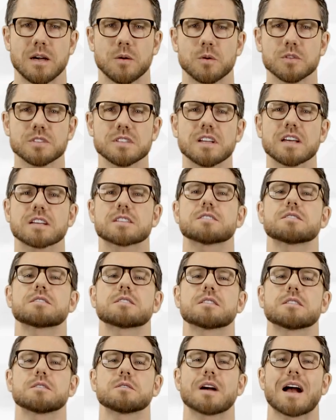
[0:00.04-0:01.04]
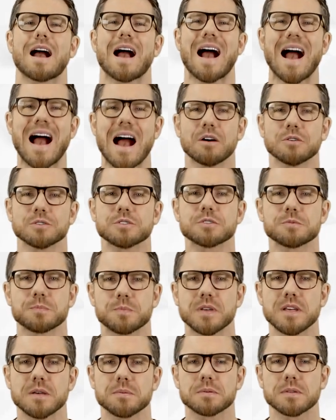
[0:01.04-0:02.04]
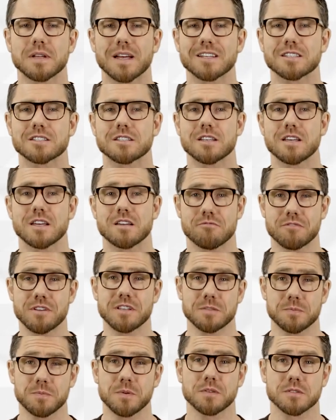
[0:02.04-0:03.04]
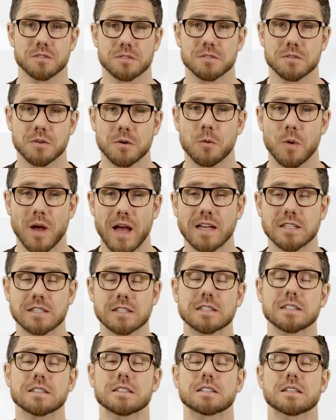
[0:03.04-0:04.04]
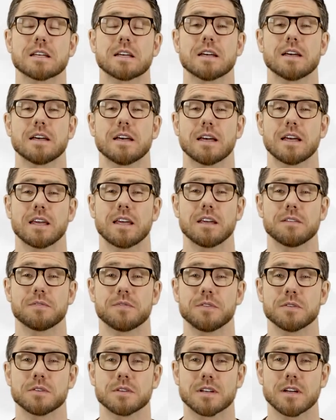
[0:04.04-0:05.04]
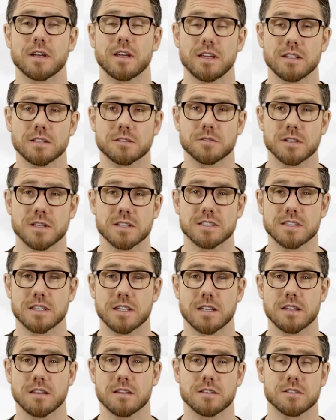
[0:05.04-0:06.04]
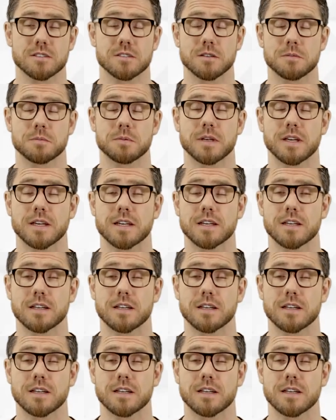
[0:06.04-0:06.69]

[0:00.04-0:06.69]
Would you like to know how do people actually respond to questions? If you are interested in this topic,